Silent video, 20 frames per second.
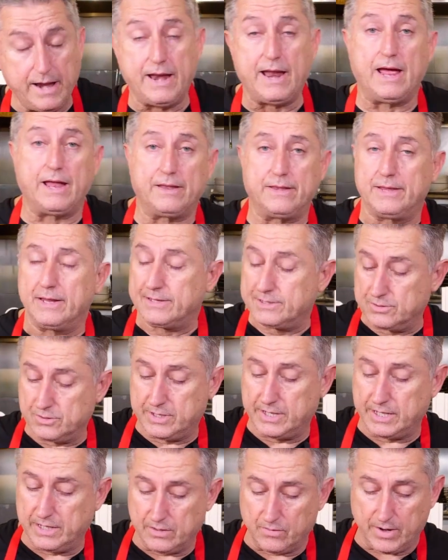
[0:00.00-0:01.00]
the
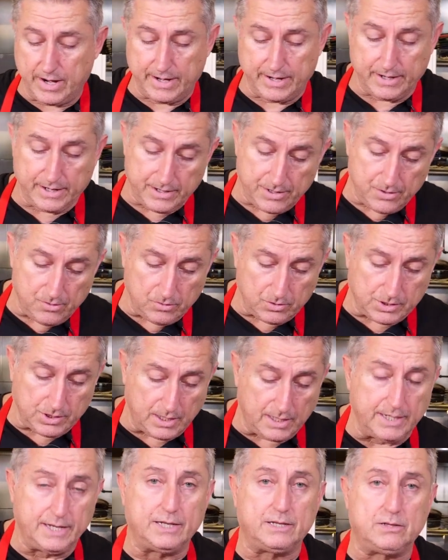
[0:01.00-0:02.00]
zucchini ready,
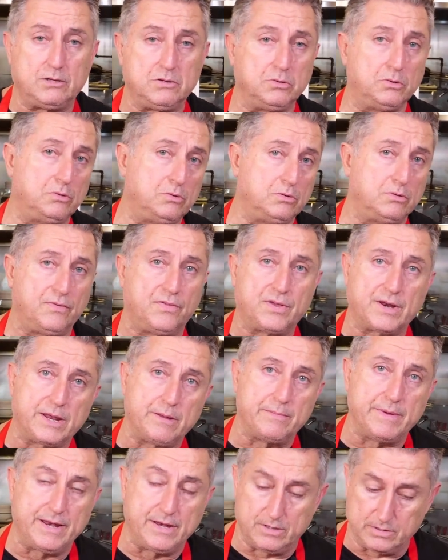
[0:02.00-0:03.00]
usually
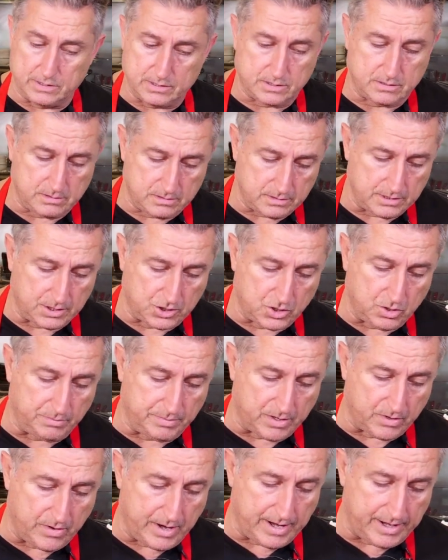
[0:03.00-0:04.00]
2-3 minutes, it should
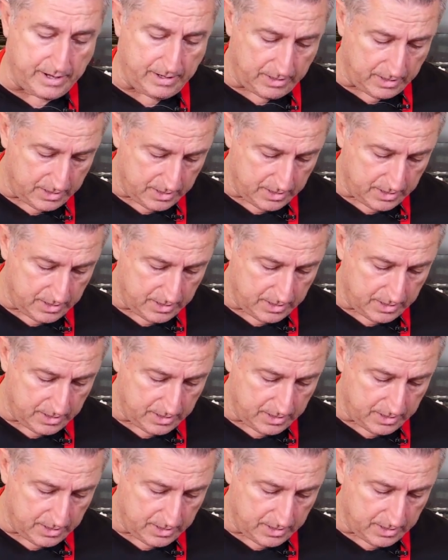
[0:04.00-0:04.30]
be ready.